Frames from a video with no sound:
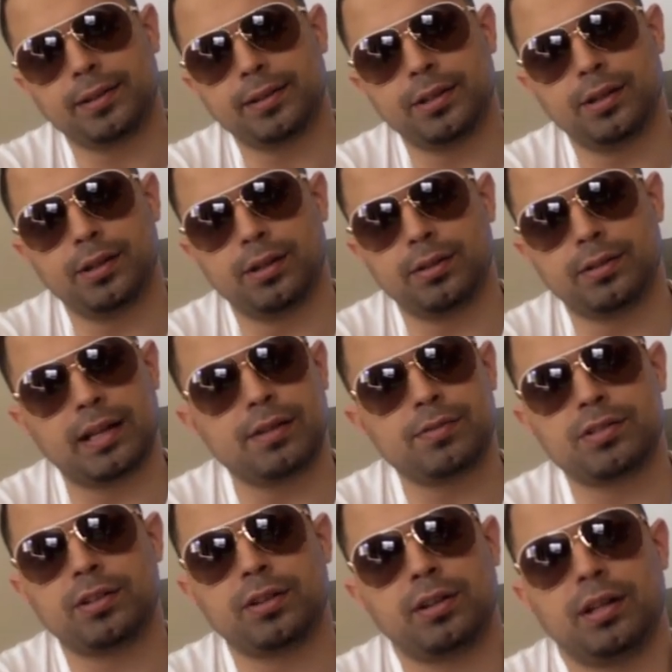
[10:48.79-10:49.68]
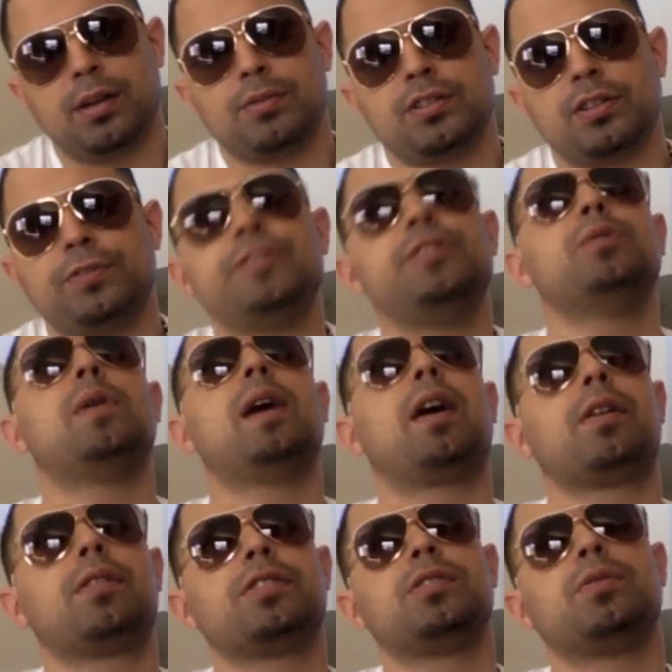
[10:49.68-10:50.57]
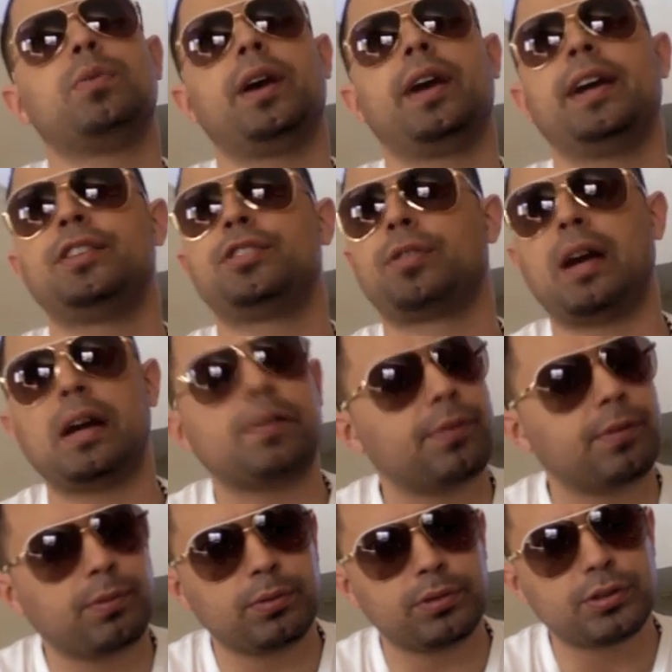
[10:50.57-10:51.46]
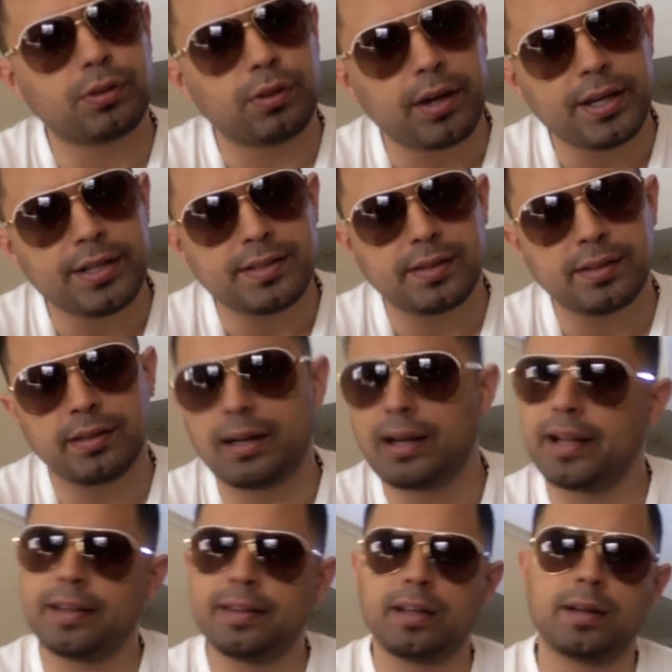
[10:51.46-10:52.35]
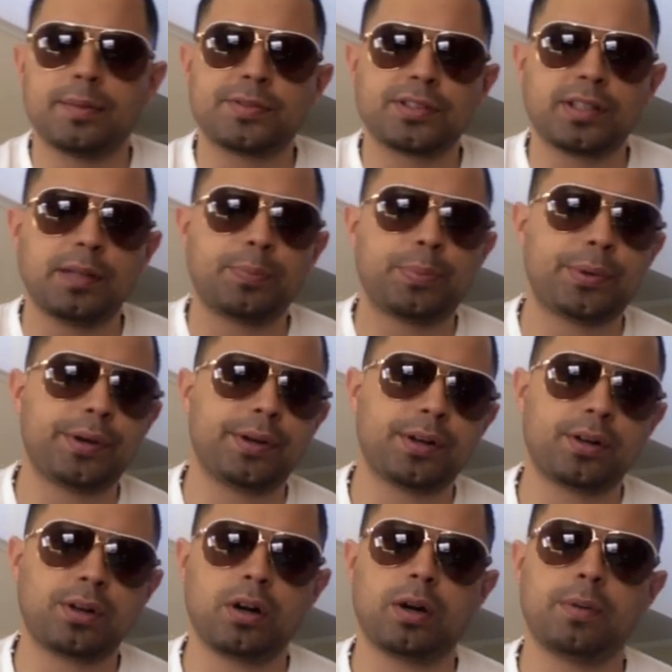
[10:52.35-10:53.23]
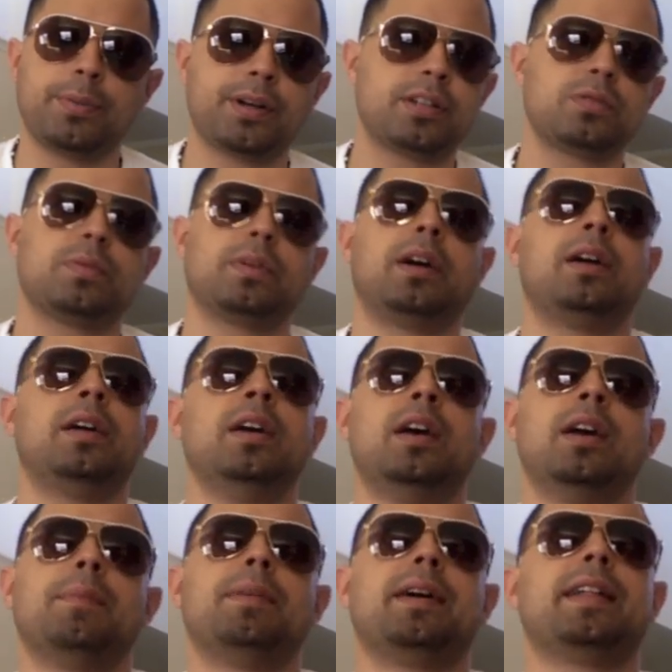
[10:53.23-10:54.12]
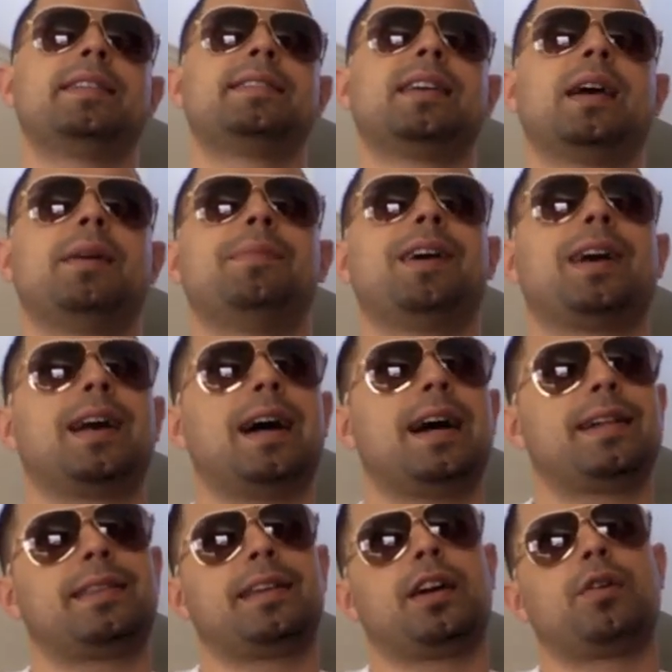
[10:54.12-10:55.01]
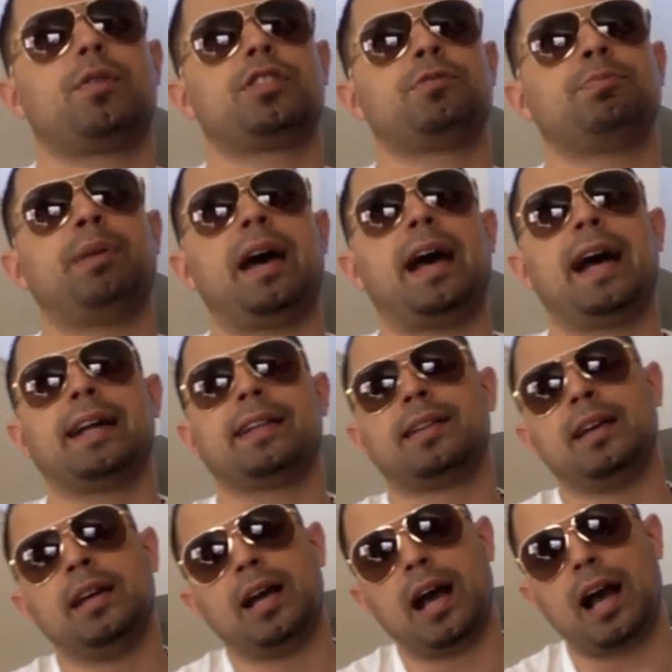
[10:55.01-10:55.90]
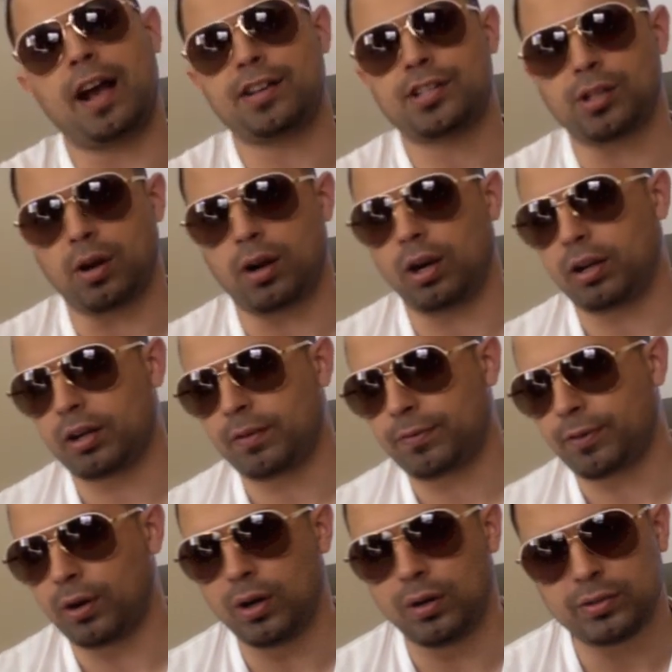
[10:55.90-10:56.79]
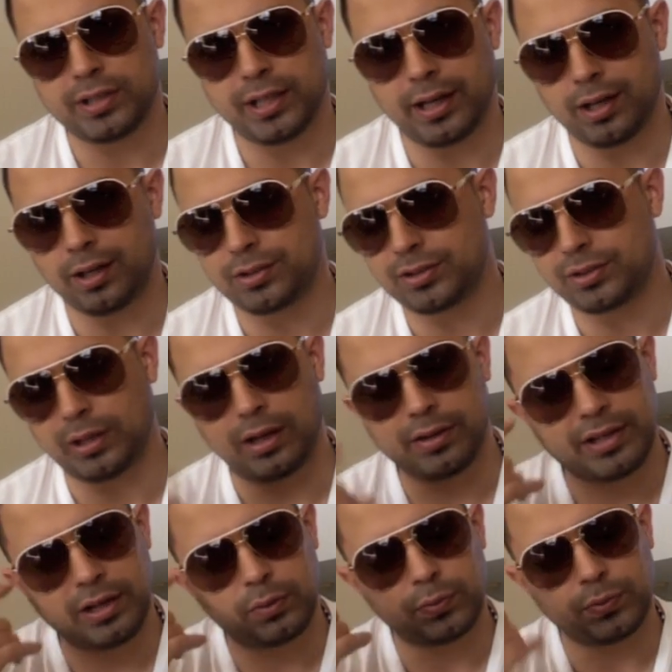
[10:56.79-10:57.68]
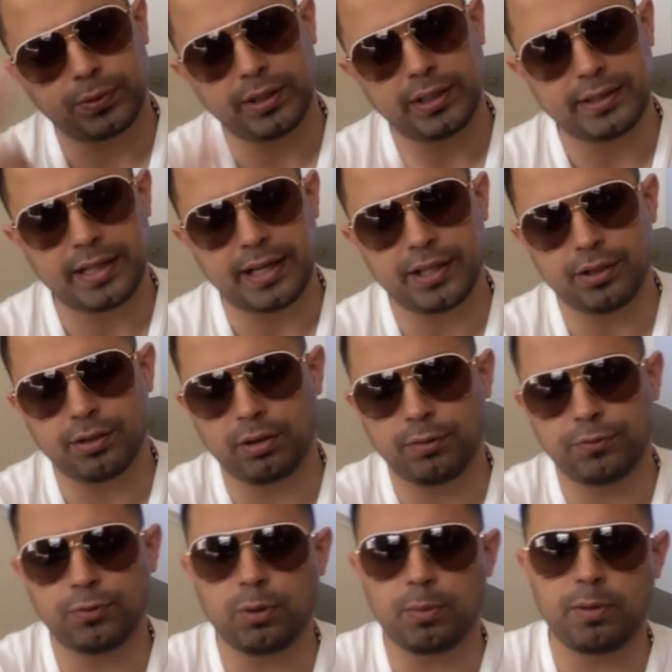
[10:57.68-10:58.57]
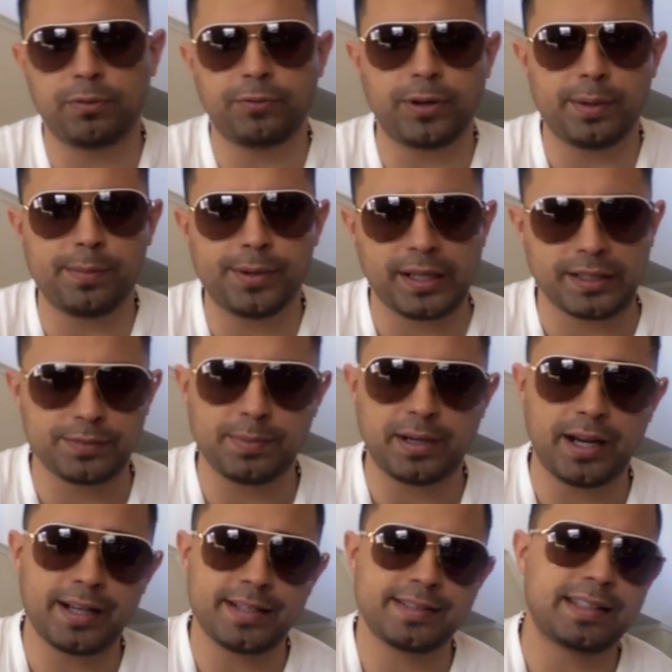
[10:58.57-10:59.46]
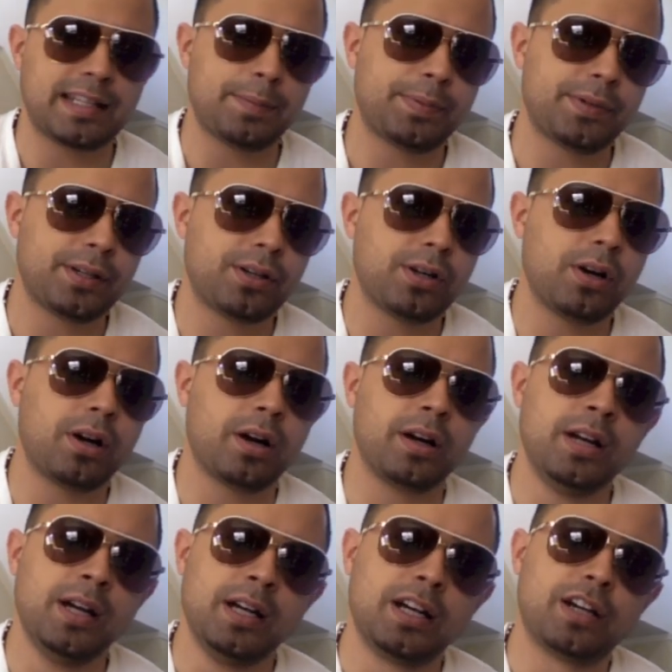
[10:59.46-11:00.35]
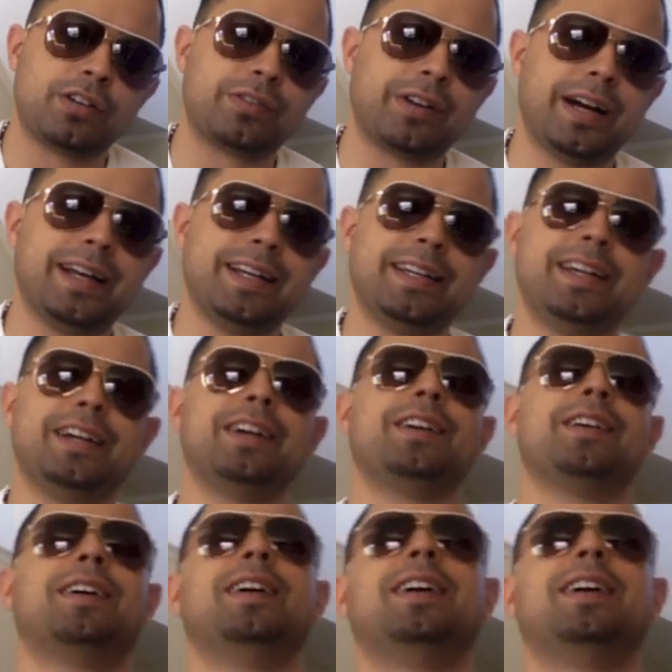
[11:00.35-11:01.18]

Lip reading: You know, that was a few hours away. Traffic was crazy, and I ended up sleeping in the car because by the time I got there, it was packed. I started looking for hotels, so I'll never forget that Yuri Foreman fight because my ass slept in the car right near.